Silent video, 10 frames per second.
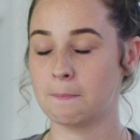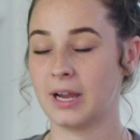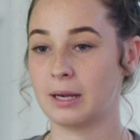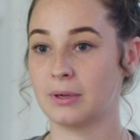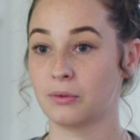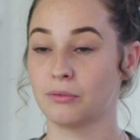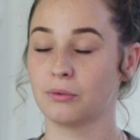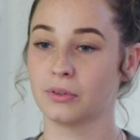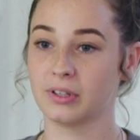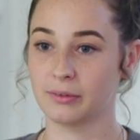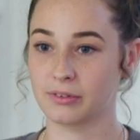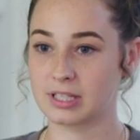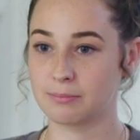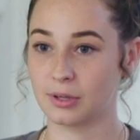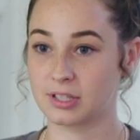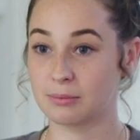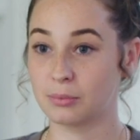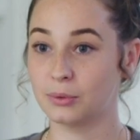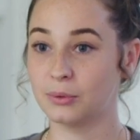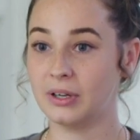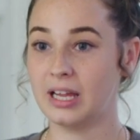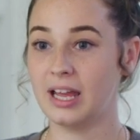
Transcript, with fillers: made me really responsible.